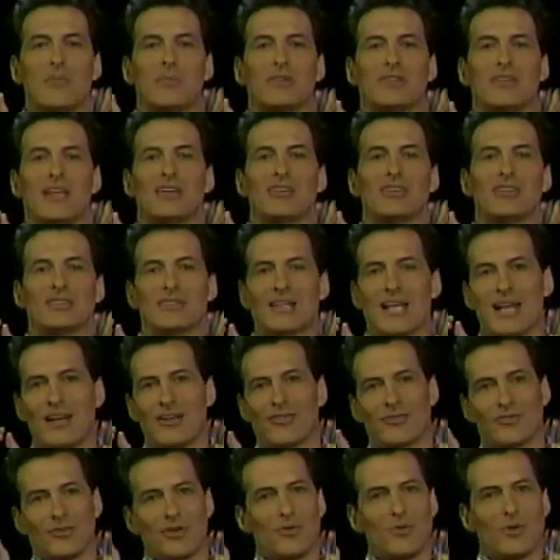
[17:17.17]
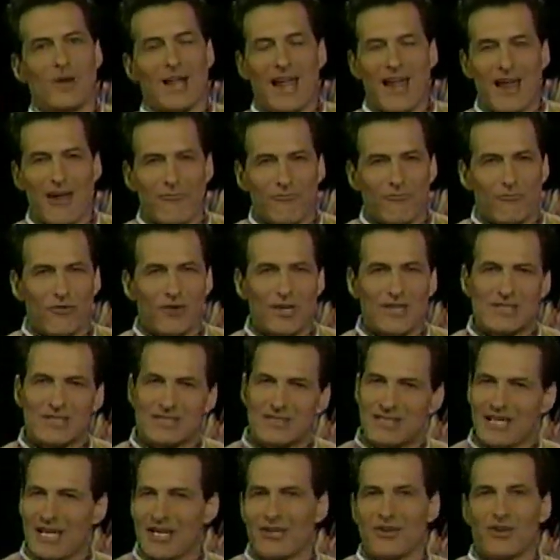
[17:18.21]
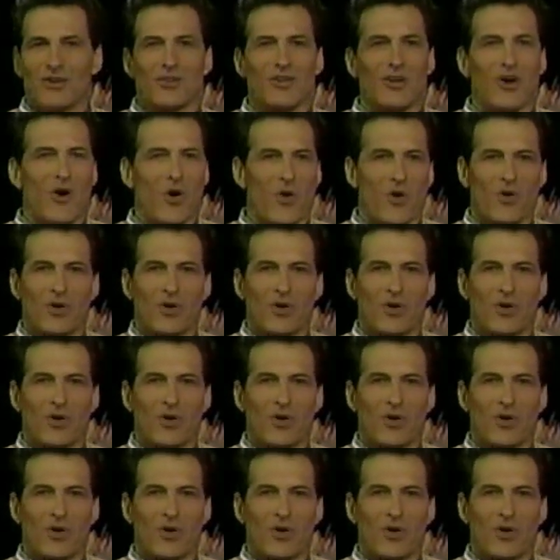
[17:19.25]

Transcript: But they just kind of threw every single